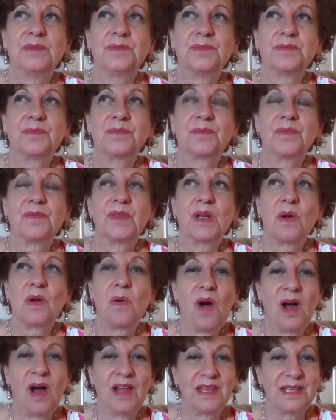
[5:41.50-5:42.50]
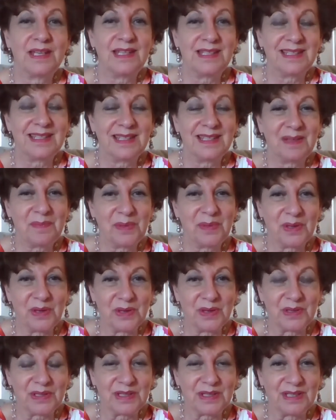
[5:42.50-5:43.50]
the qualities in a
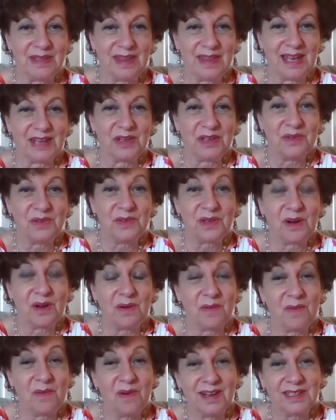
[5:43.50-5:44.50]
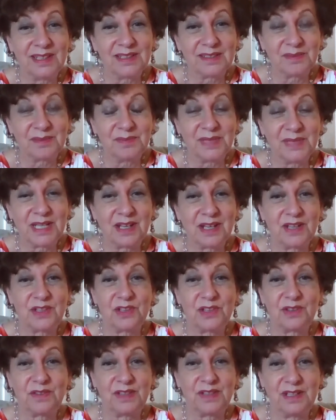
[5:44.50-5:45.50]
person that you don't want, because
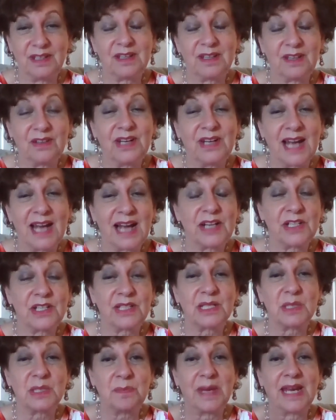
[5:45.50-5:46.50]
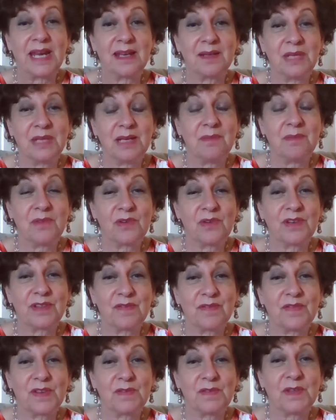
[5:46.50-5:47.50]
it could actually expand to be more than
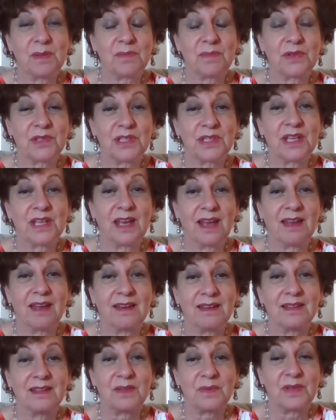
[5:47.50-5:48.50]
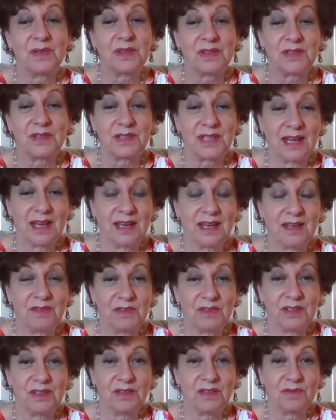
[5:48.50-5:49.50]
15%, is what they're saying,
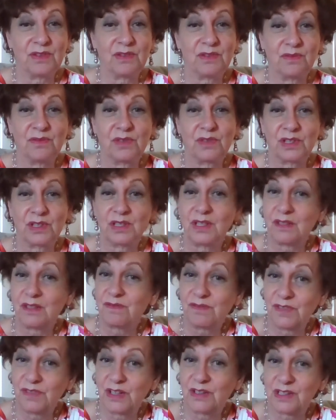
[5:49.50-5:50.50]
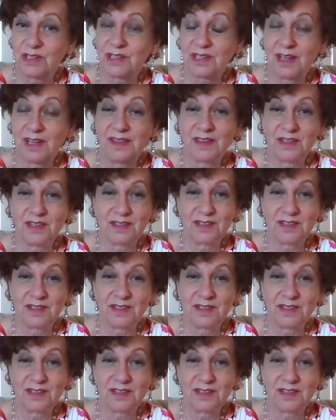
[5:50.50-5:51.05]
if you really focus on this,